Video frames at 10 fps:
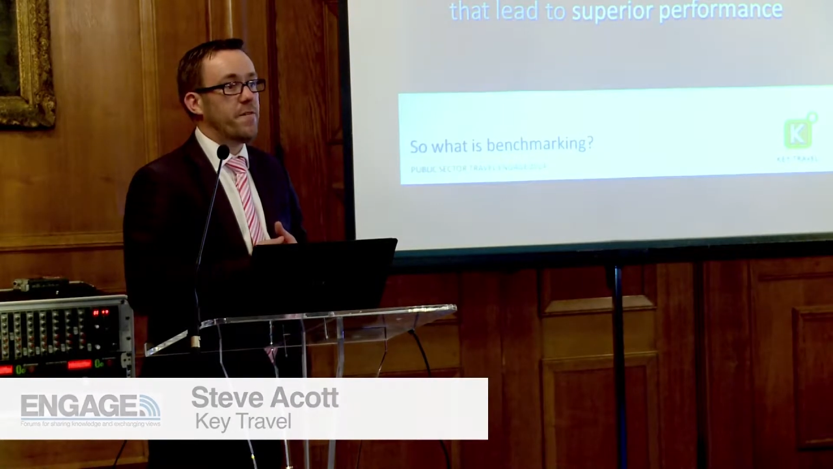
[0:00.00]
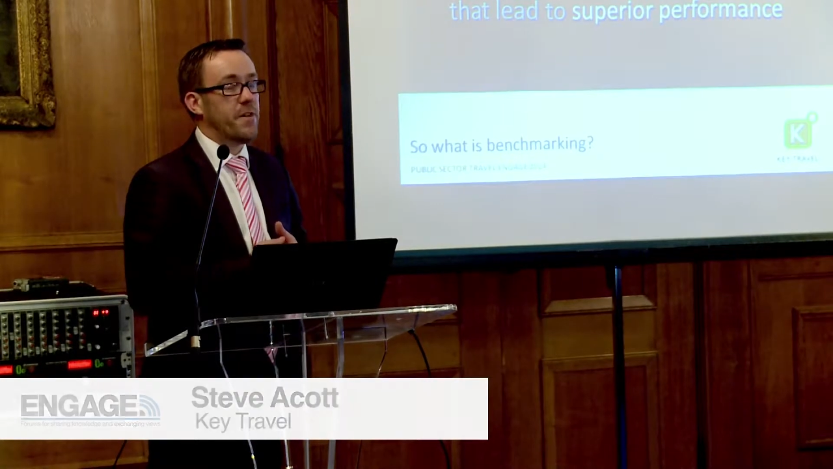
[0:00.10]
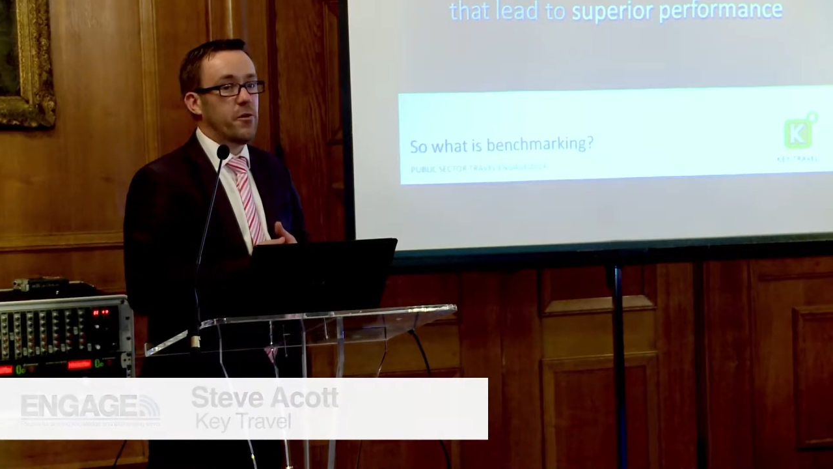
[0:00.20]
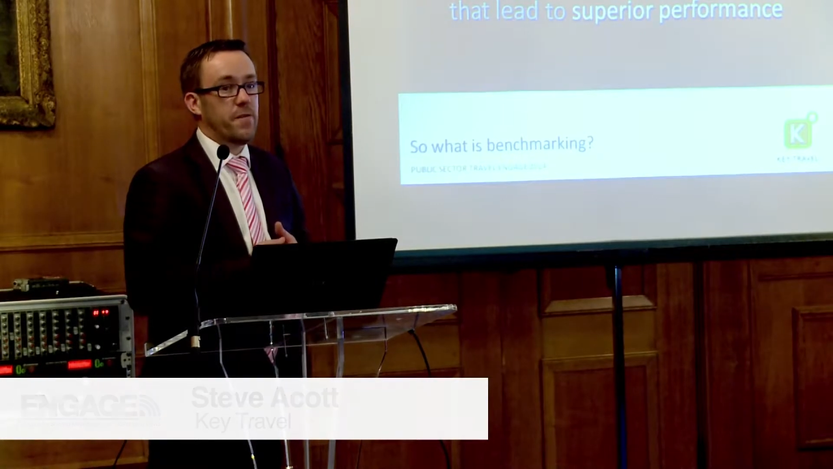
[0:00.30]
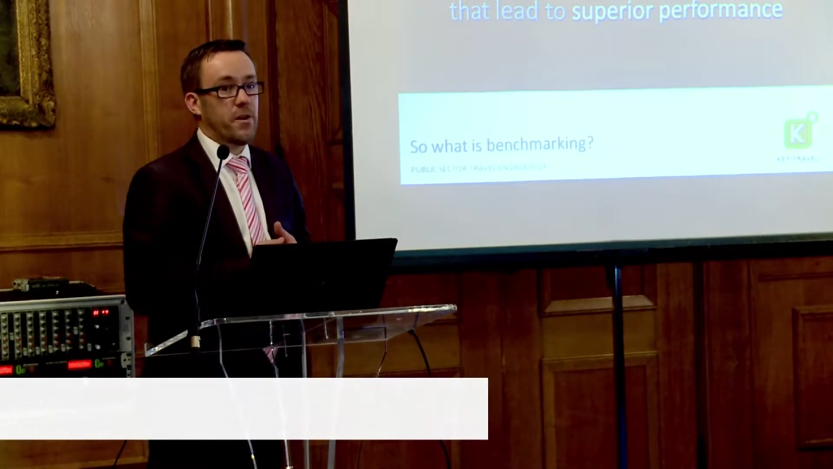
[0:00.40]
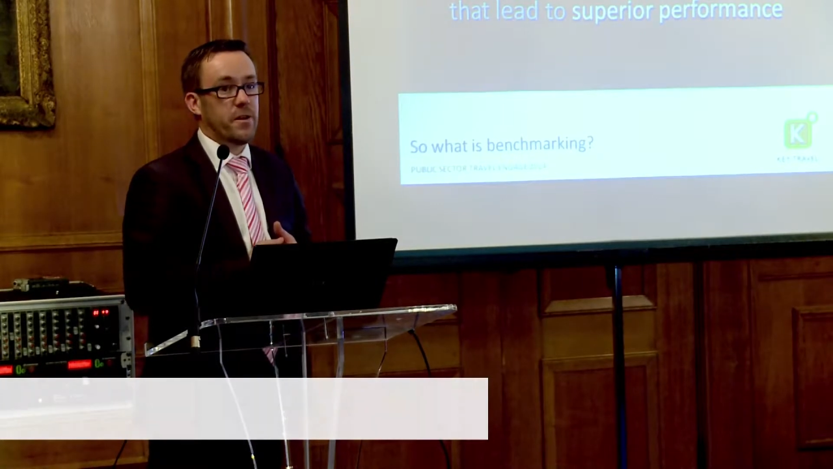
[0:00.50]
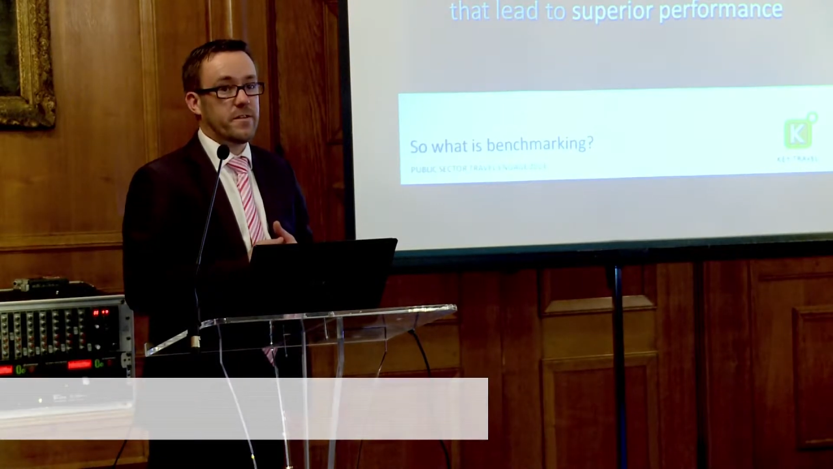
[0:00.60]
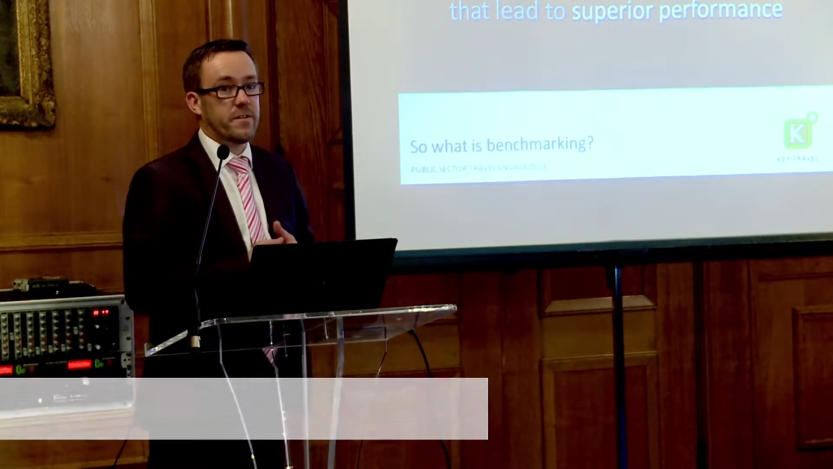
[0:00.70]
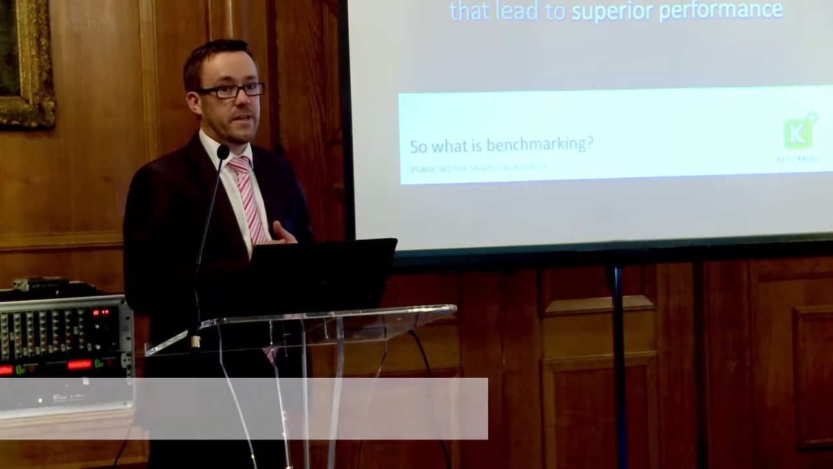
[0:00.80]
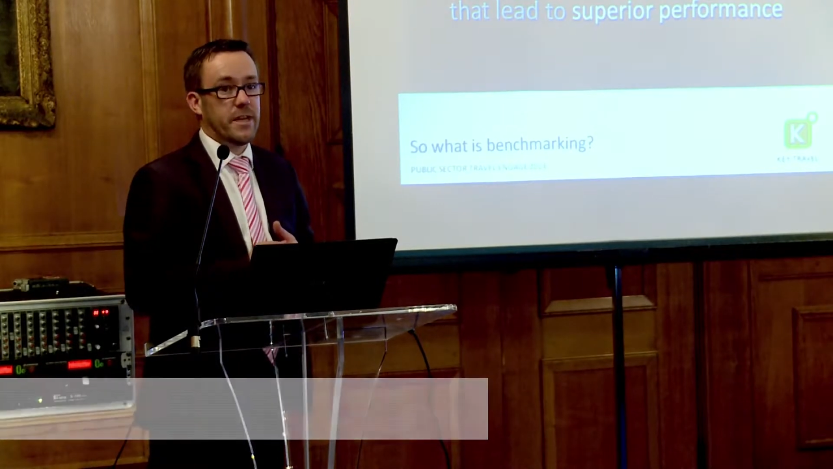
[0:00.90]

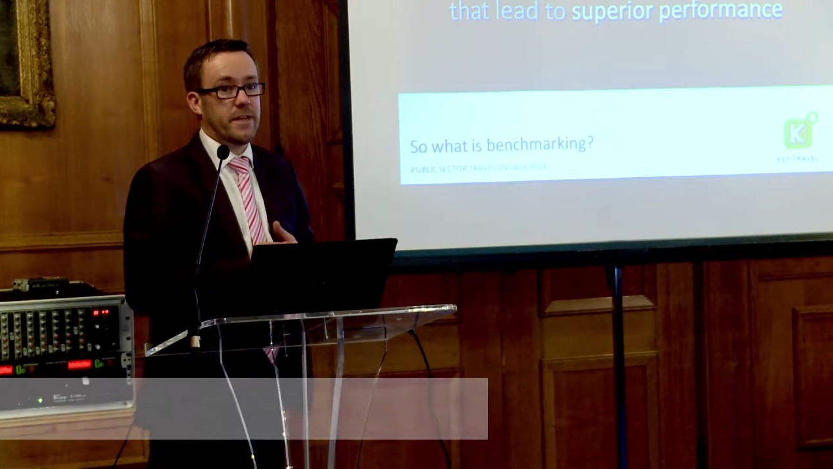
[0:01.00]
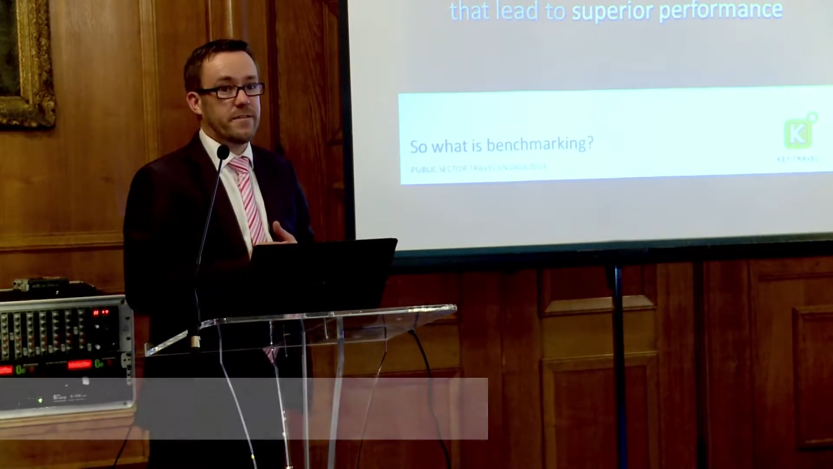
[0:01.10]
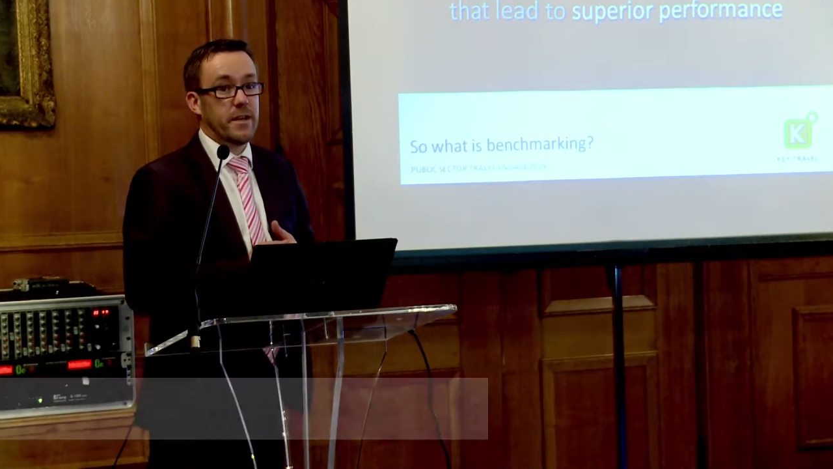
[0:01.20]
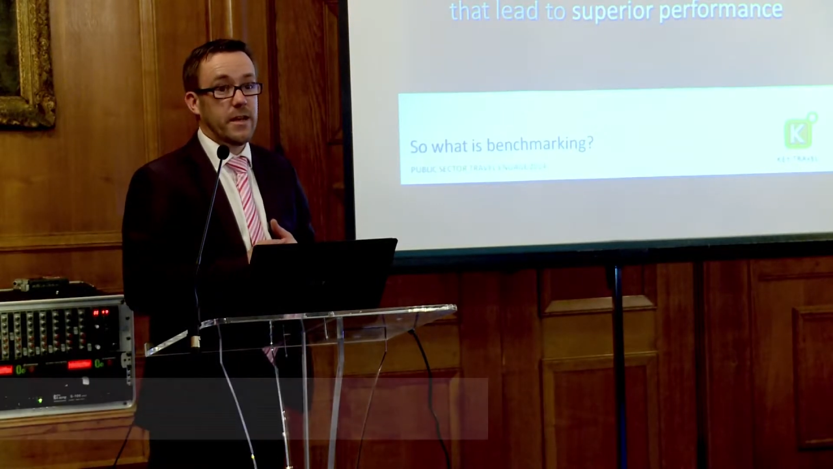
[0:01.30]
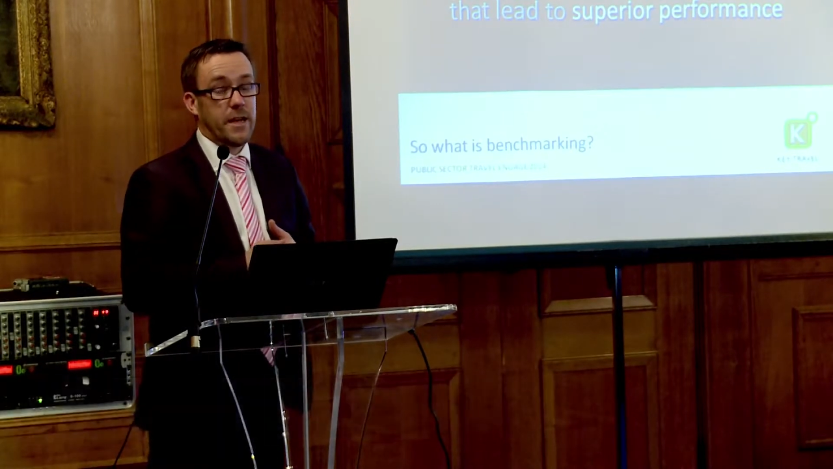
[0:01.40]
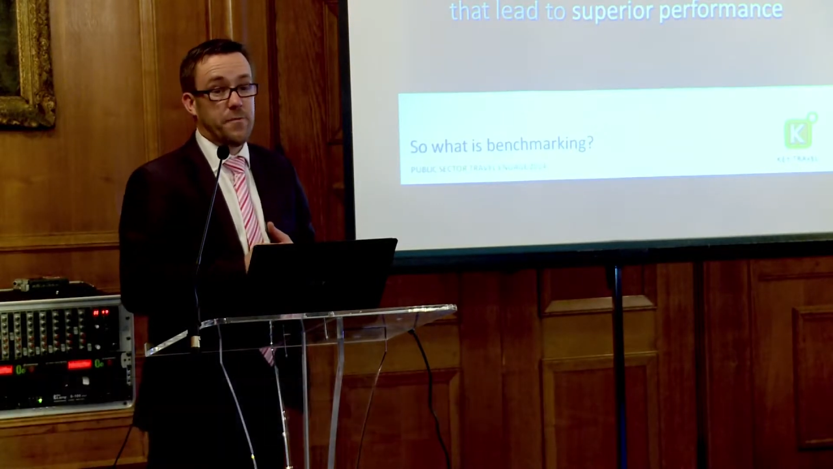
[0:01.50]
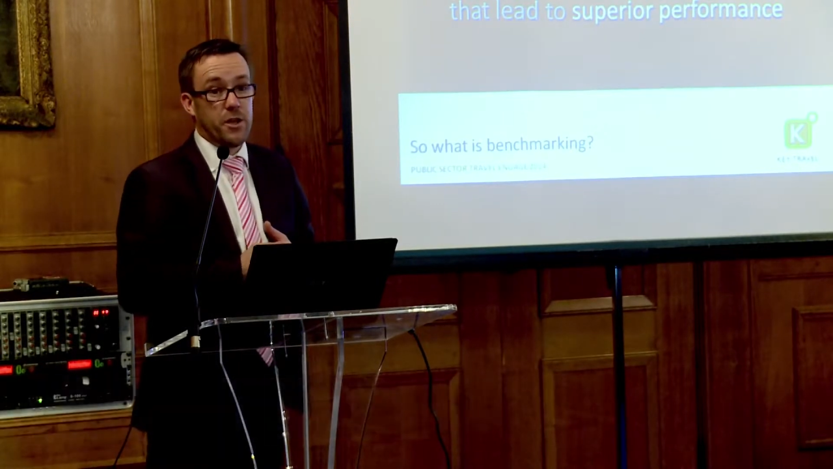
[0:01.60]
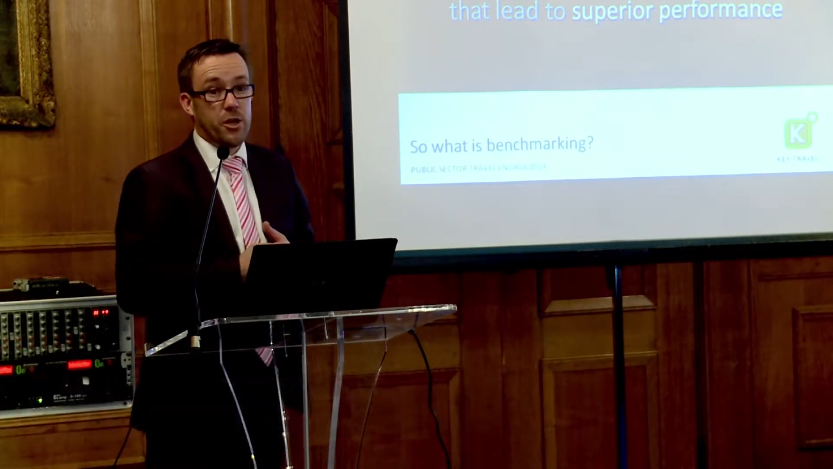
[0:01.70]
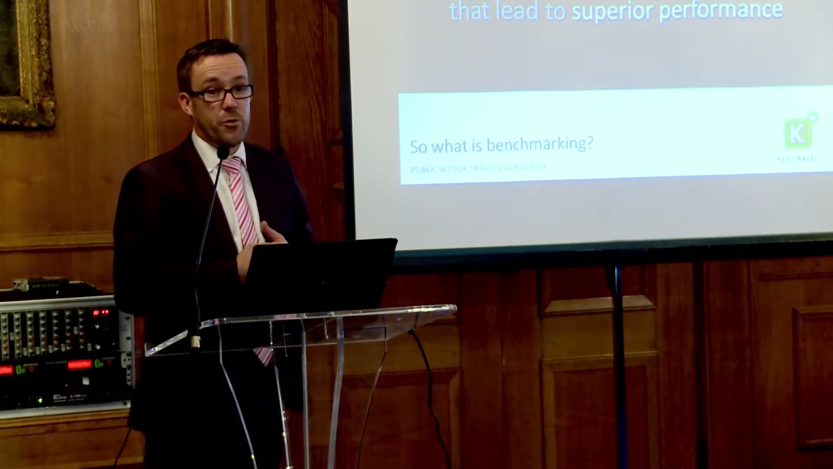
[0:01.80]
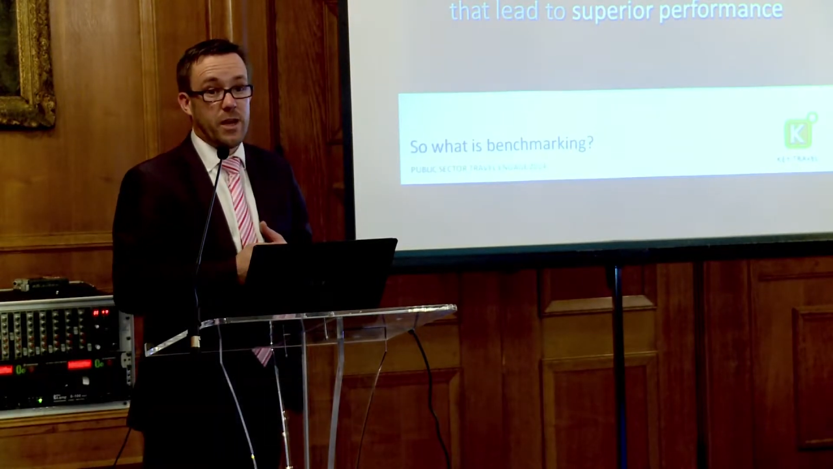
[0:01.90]
universities in
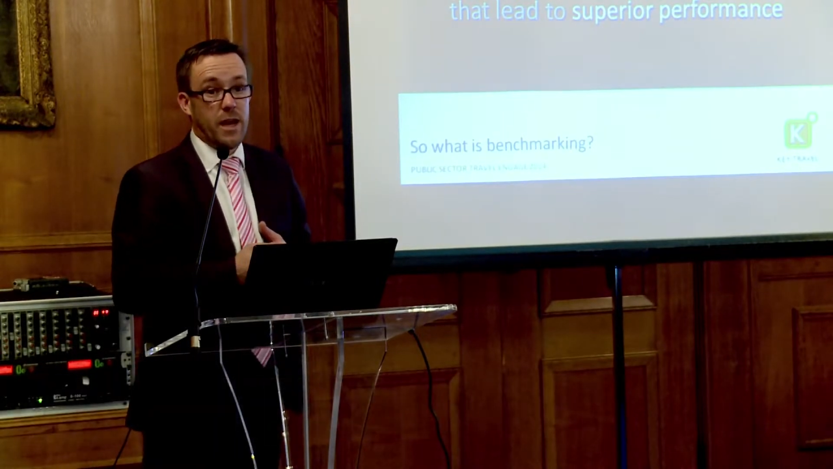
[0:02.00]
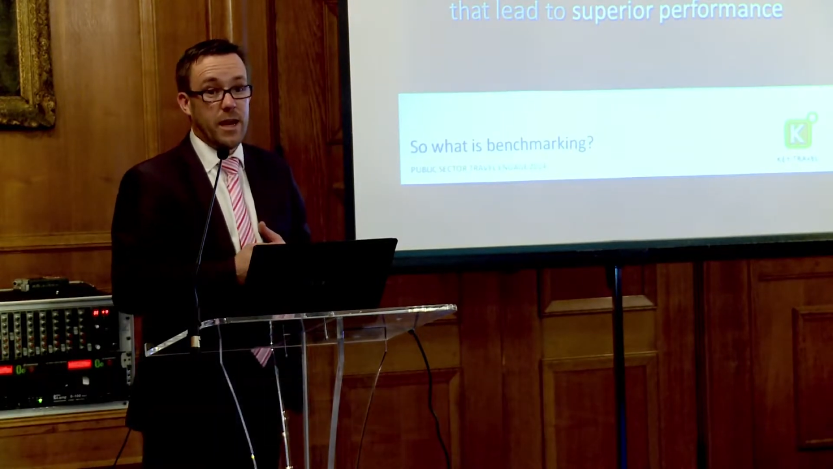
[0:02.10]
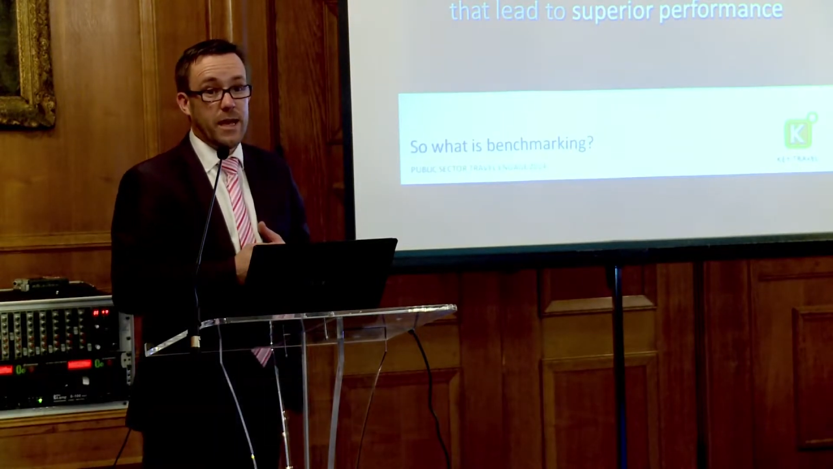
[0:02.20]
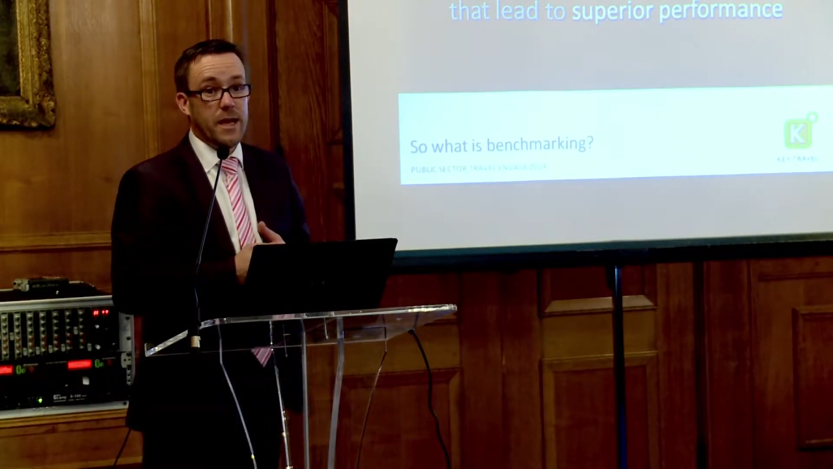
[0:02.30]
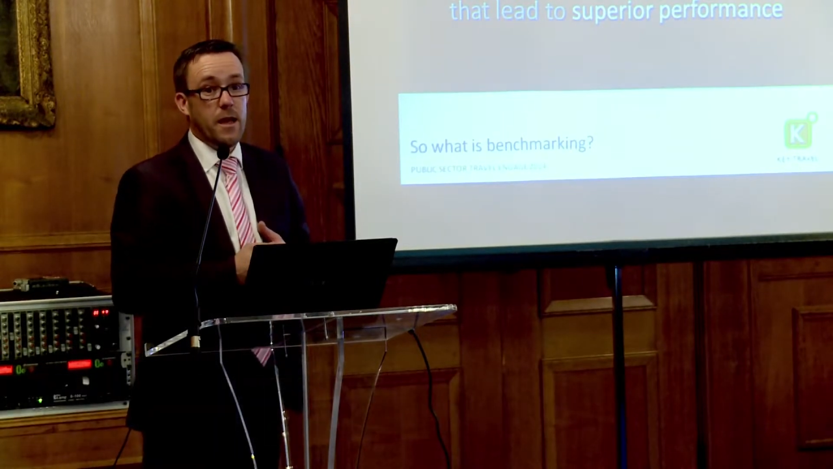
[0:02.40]
the UK,